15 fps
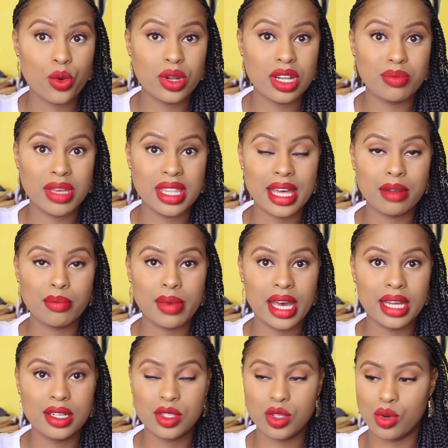wouldn't be that
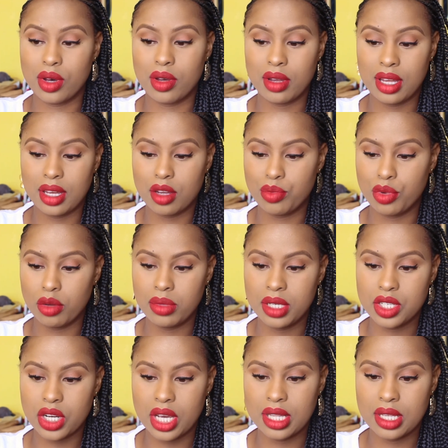bad, so I could
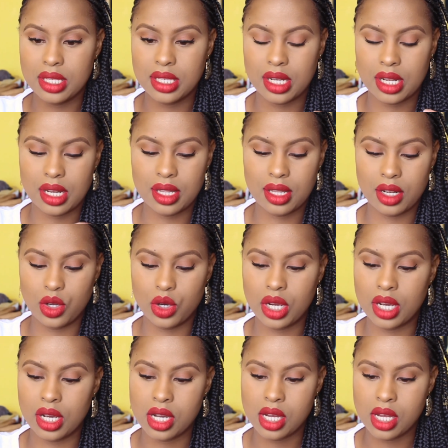probably try this in another look.
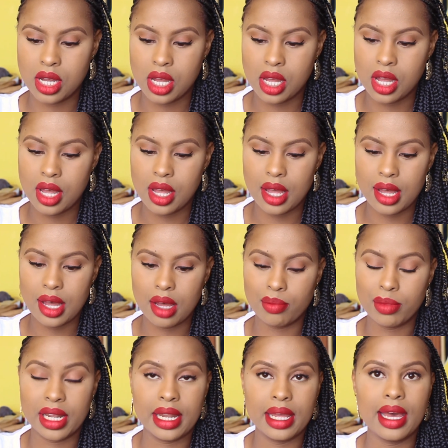
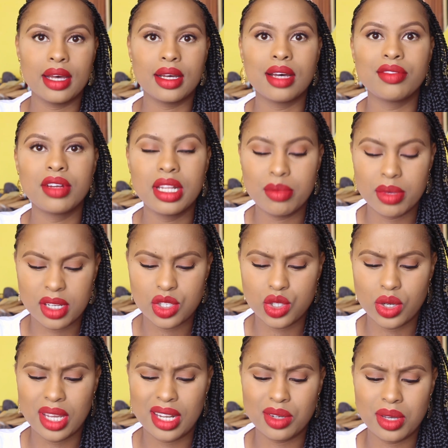But yeah, I've really been
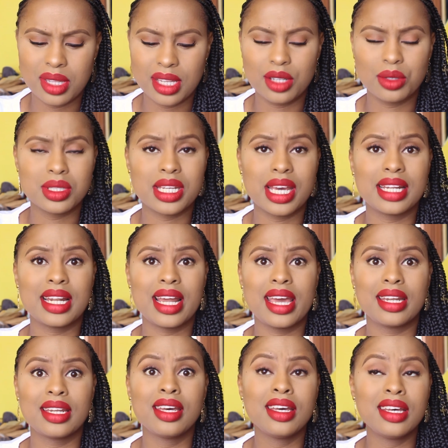enjoying doing the whole
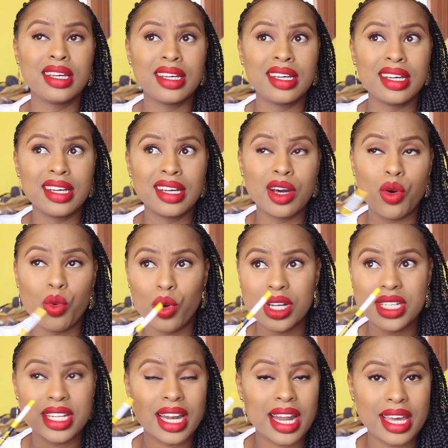tagline,
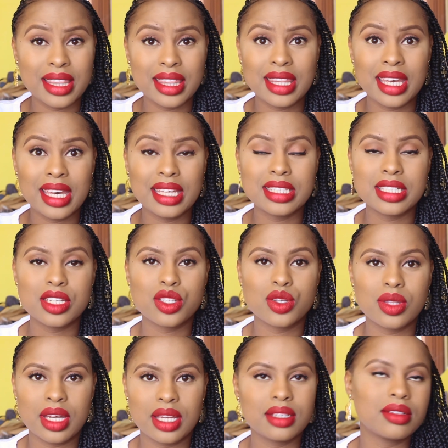waterline thing, just so
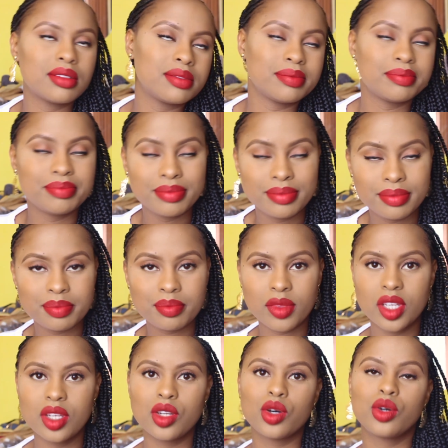that,
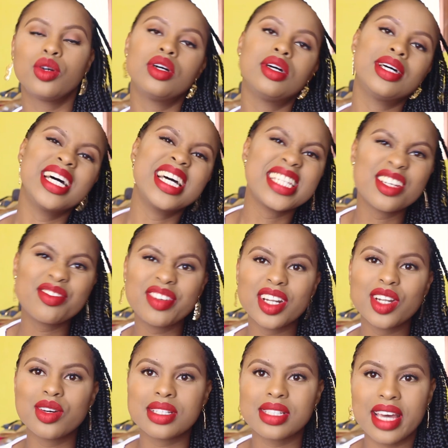you know,
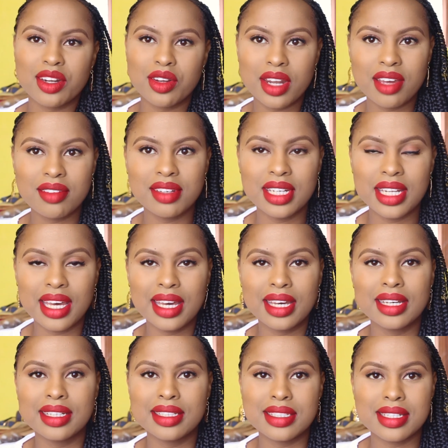different looks, like not every day
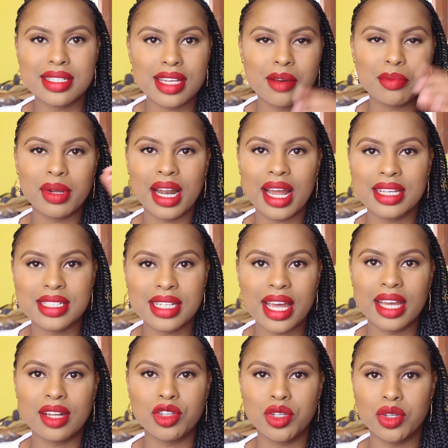just upper lash
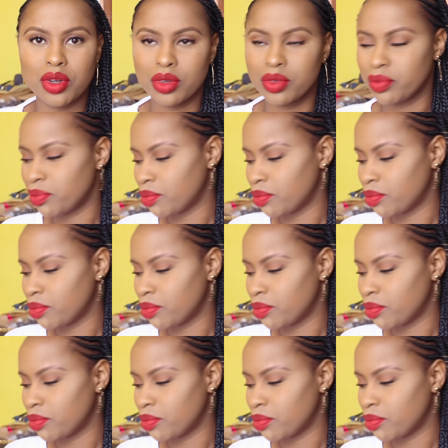line, you know.